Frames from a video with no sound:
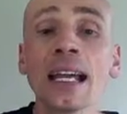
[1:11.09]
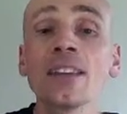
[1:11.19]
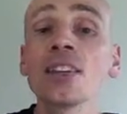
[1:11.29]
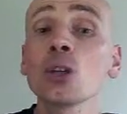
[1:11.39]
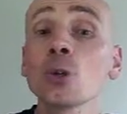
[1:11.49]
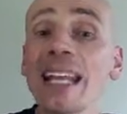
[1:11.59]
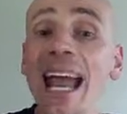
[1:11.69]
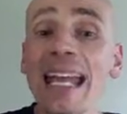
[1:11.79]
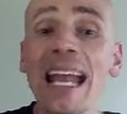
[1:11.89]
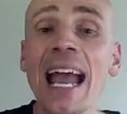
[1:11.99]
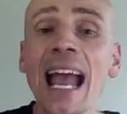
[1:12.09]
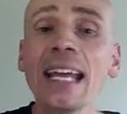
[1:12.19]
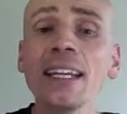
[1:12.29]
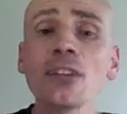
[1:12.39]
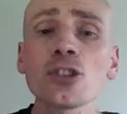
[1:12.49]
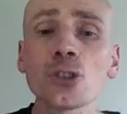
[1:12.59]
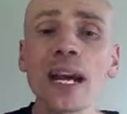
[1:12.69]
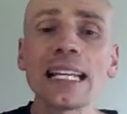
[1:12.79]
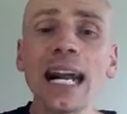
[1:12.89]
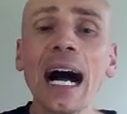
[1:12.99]
in the UK and in
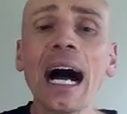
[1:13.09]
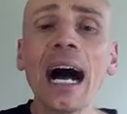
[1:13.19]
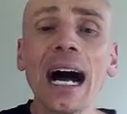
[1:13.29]
Australia